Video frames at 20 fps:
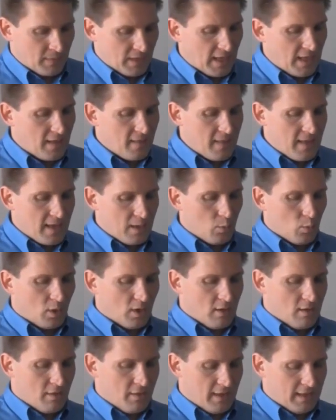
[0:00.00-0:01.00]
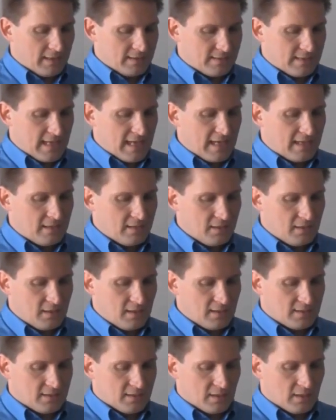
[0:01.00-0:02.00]
And then one of the things that you
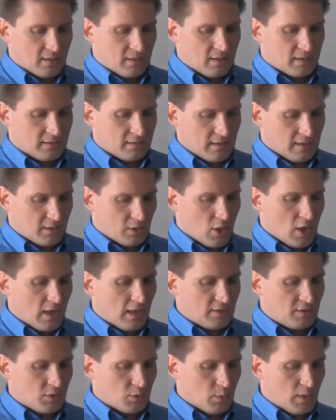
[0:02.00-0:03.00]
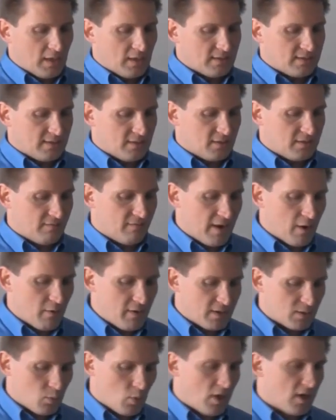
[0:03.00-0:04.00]
need to acknowledge as well is there's
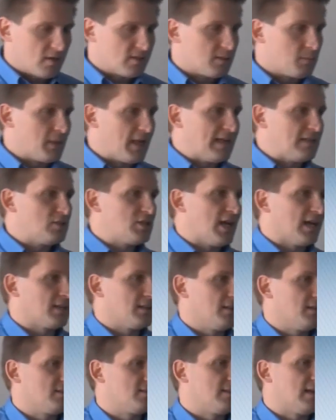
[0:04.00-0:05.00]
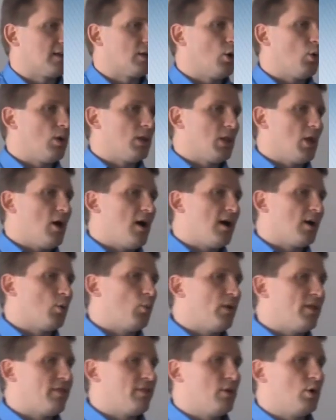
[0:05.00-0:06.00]
various water supply checklists that go along
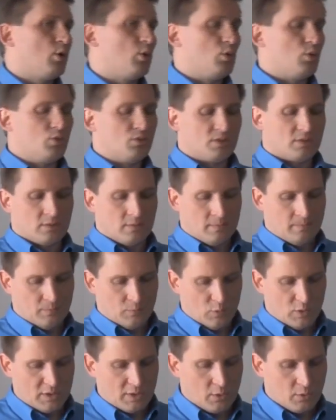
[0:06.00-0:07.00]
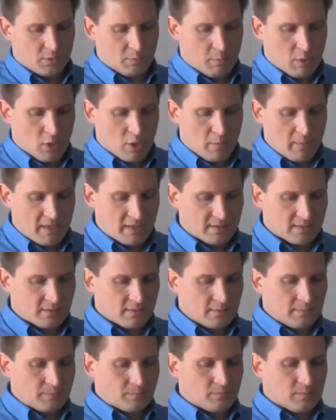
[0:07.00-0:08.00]
with those
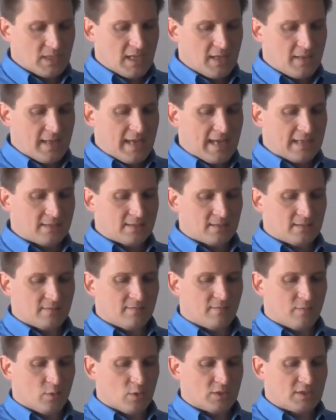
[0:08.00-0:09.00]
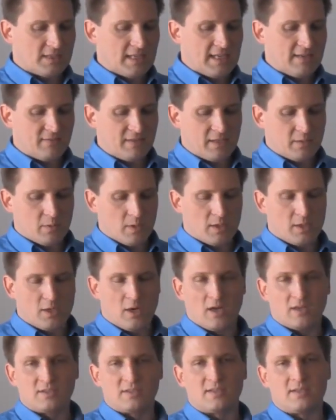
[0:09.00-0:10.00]
permits, and that's for safety in
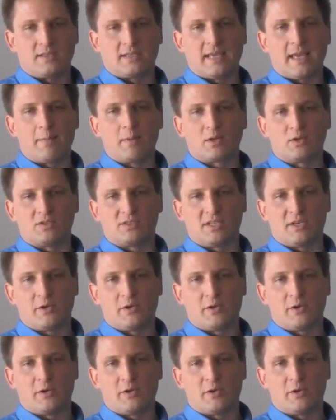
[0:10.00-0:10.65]
regards to the chemicals that